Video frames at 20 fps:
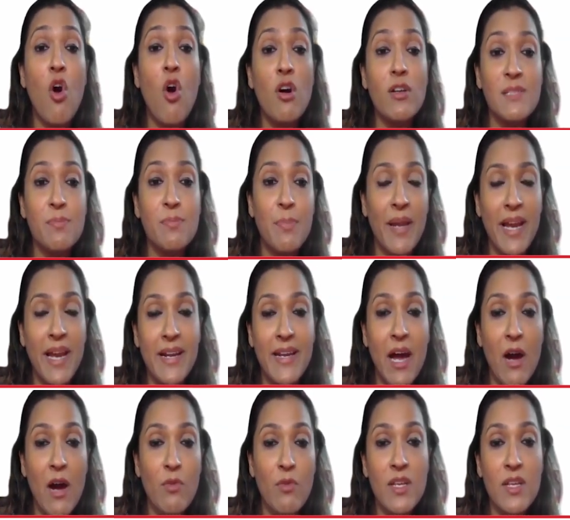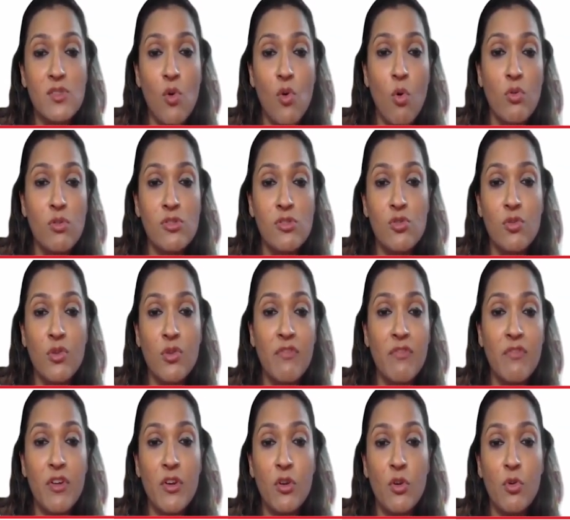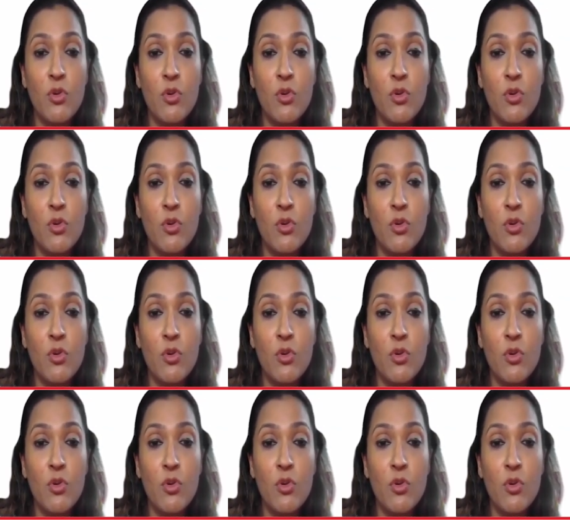cost breakdown is also given